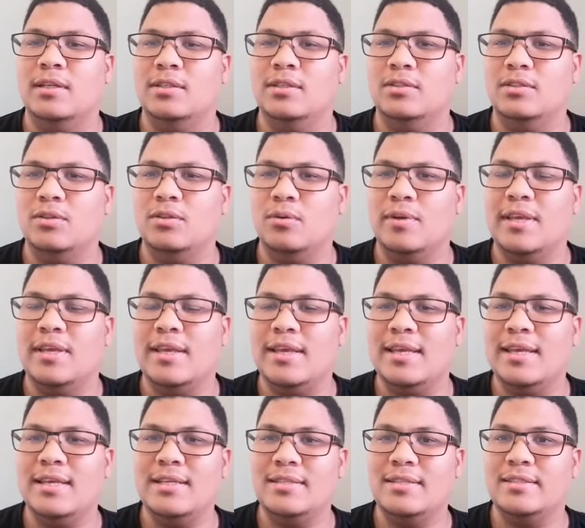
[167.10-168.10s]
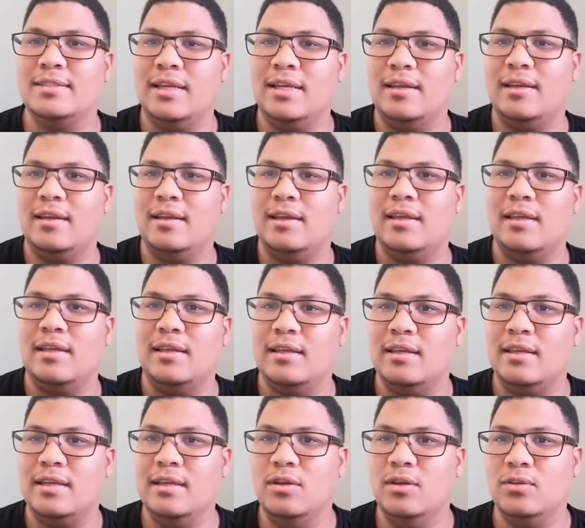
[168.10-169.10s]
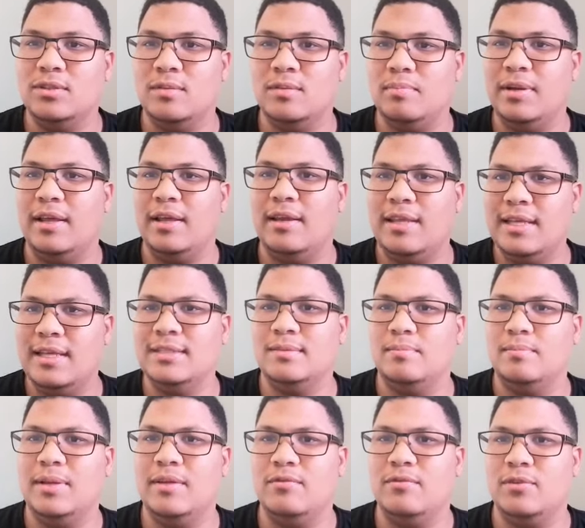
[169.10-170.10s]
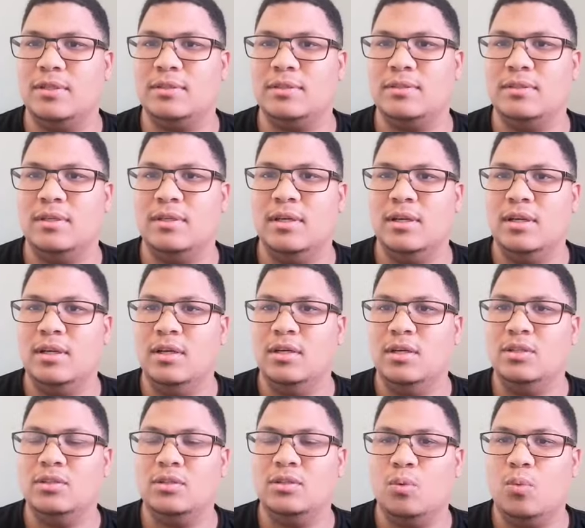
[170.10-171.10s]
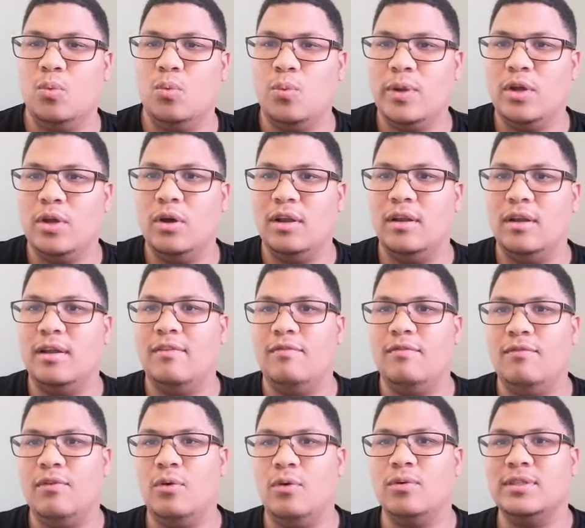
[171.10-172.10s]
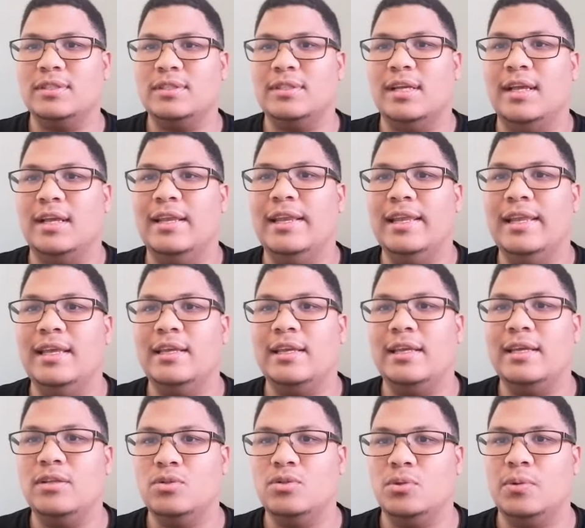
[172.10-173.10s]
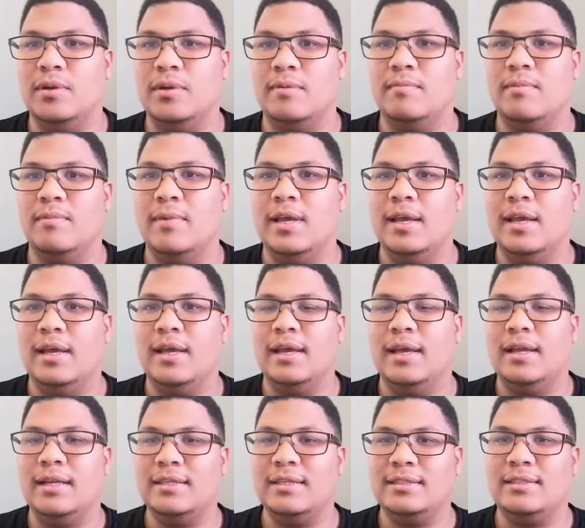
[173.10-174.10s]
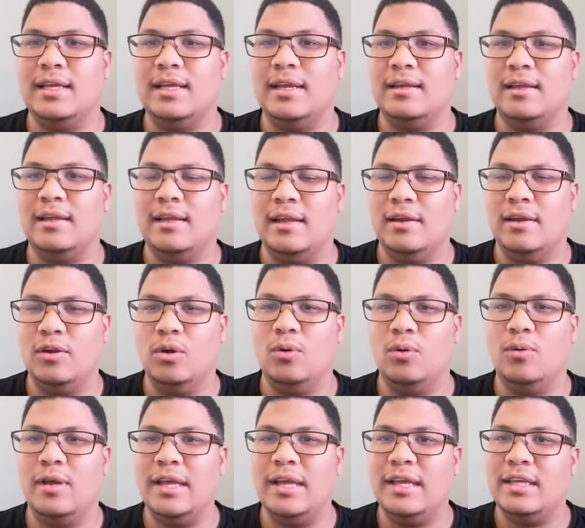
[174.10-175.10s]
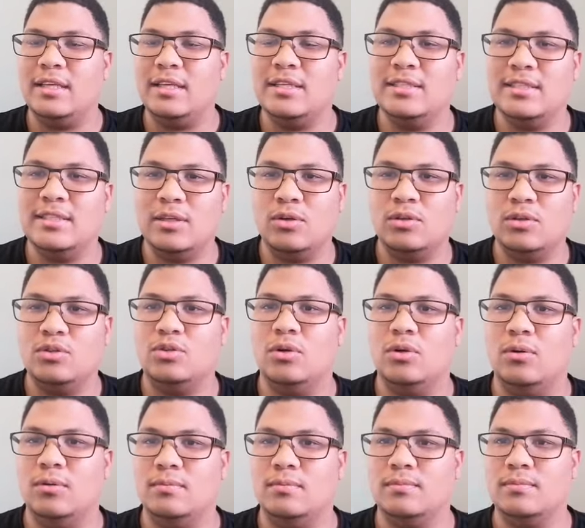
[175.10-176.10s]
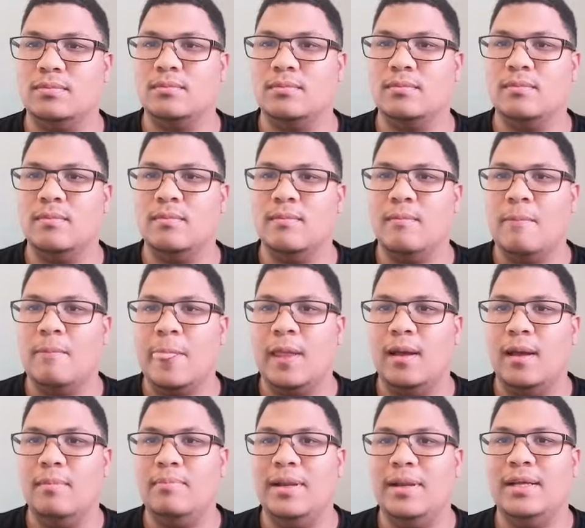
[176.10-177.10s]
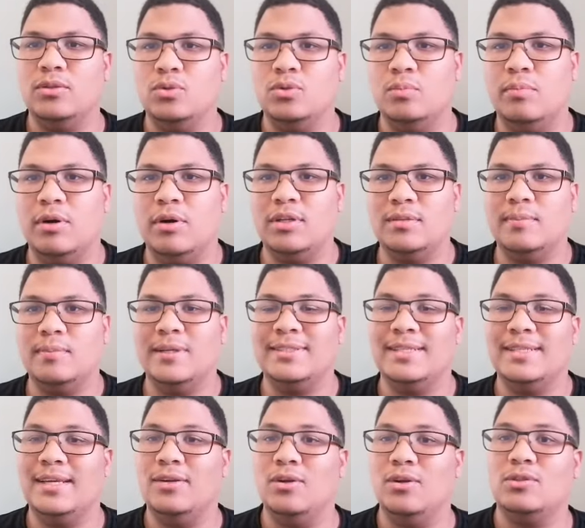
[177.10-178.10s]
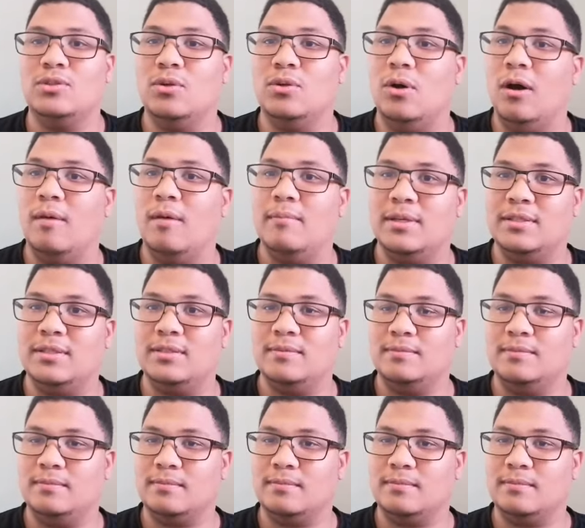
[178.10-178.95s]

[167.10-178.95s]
So He said it. He knows the plan. He has a plan for us. So we gotta focus and lean into Him and understand and know He's in control. A plan to prosper us and not to harm us.